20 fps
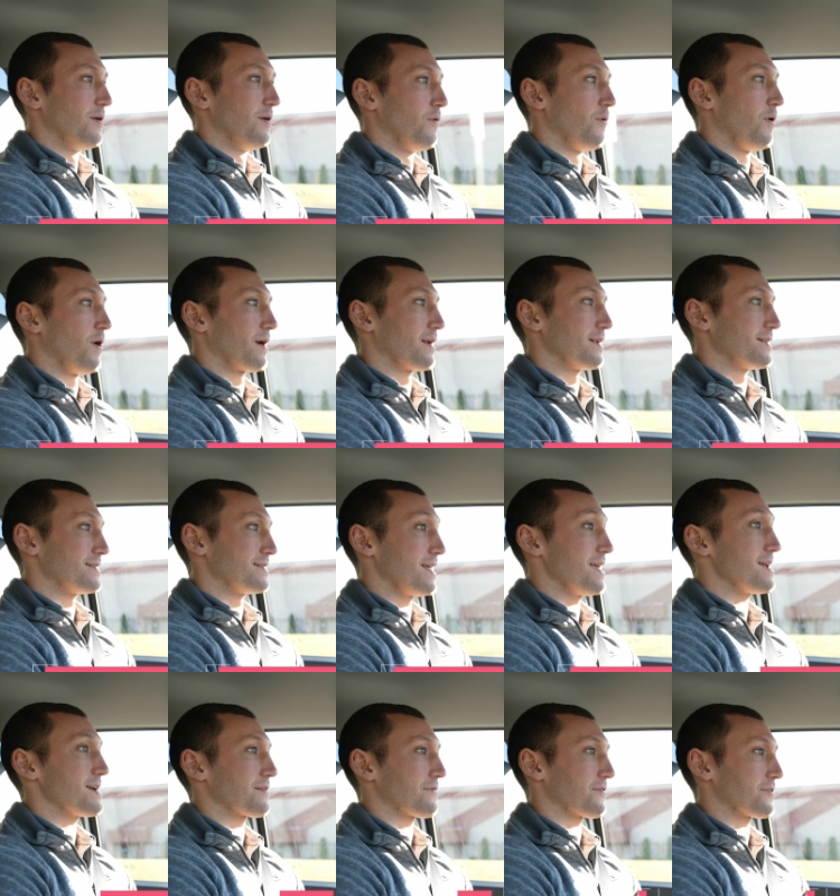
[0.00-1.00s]
wanted to
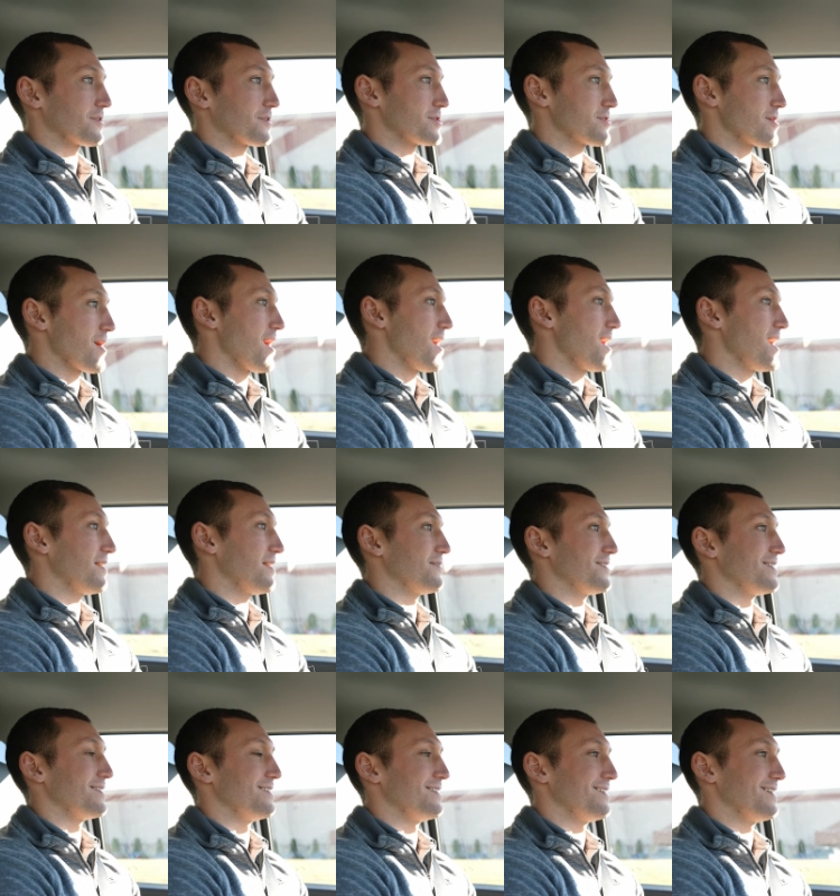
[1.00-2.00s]
take it for a drive. And,